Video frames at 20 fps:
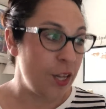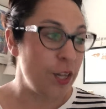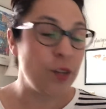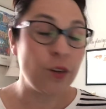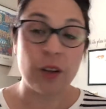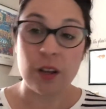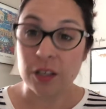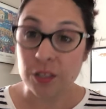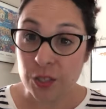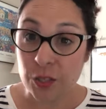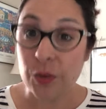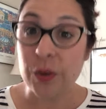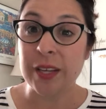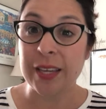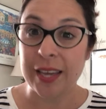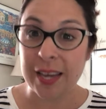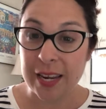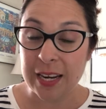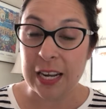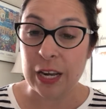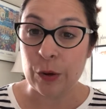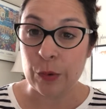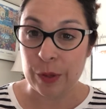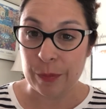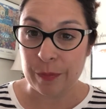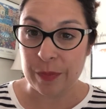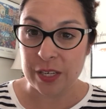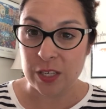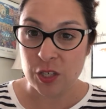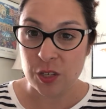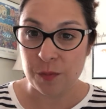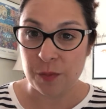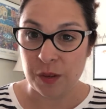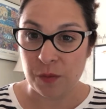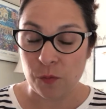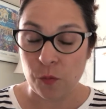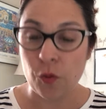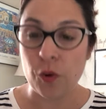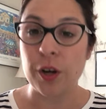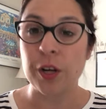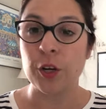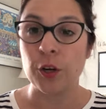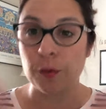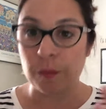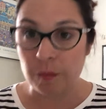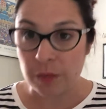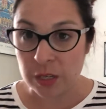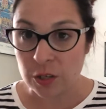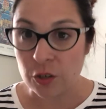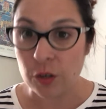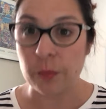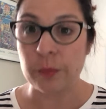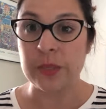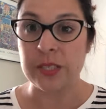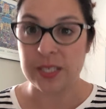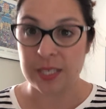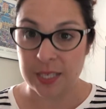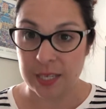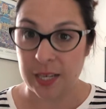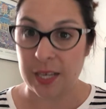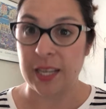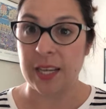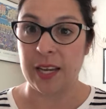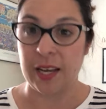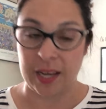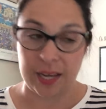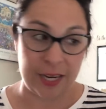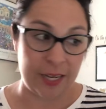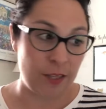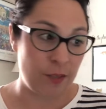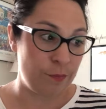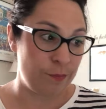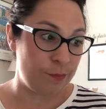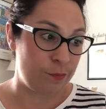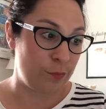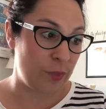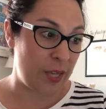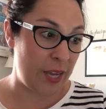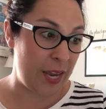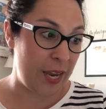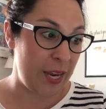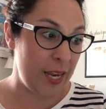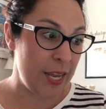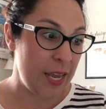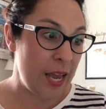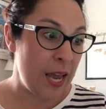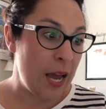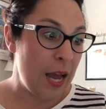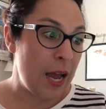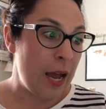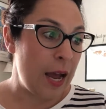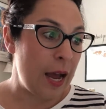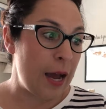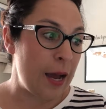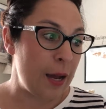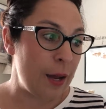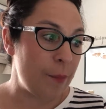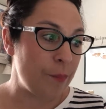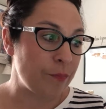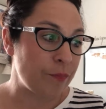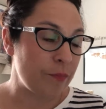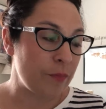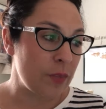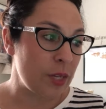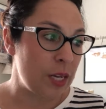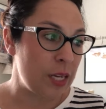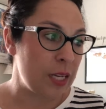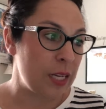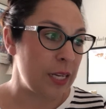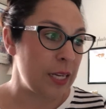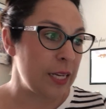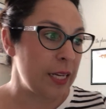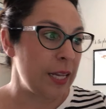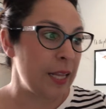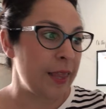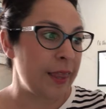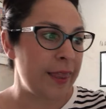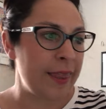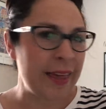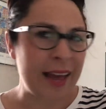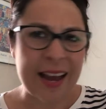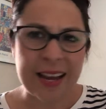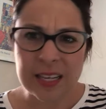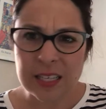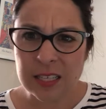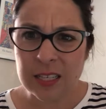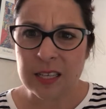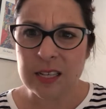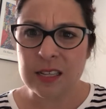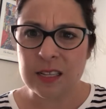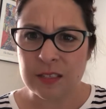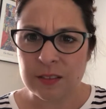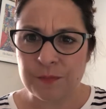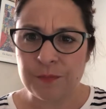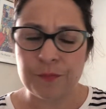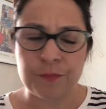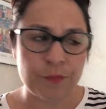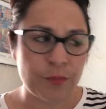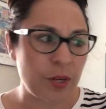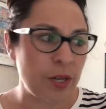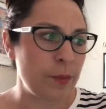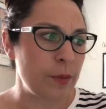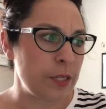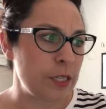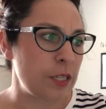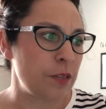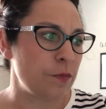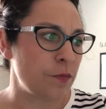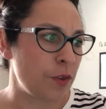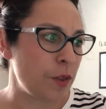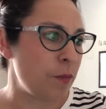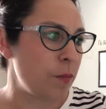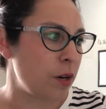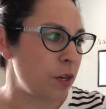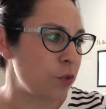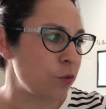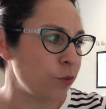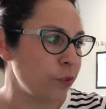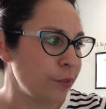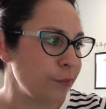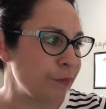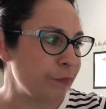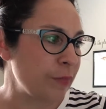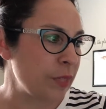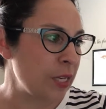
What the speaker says: You'll also, again, how I'd mentioned before, your midterm study guide, okay? That is pretty much it for the modules.